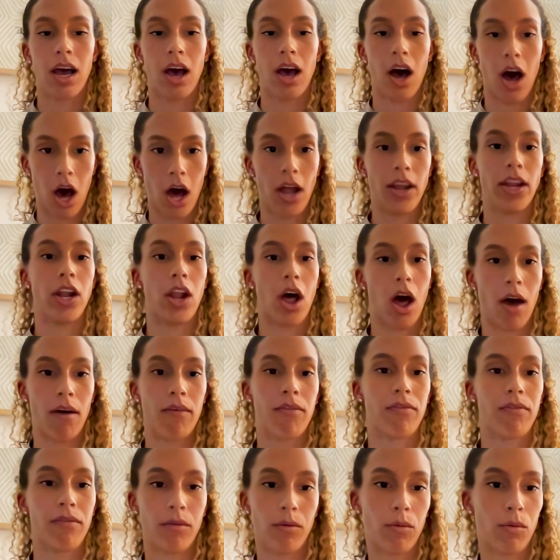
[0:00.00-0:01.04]
on and
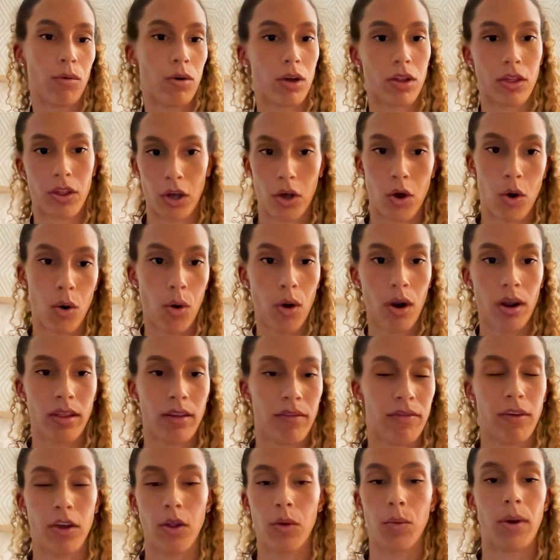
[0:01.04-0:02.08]
off the court, the
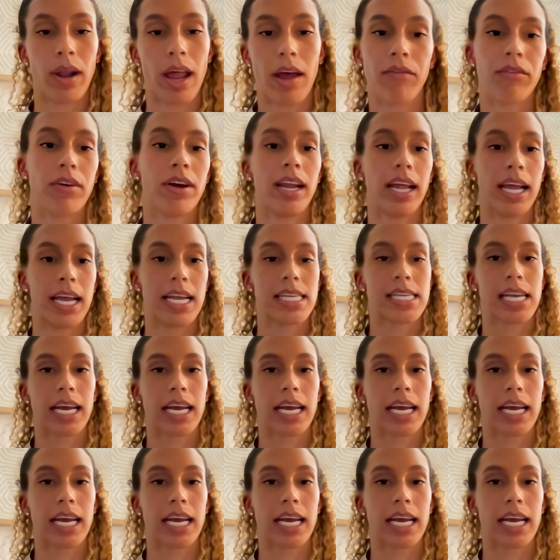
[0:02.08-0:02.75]
field, whatever it is.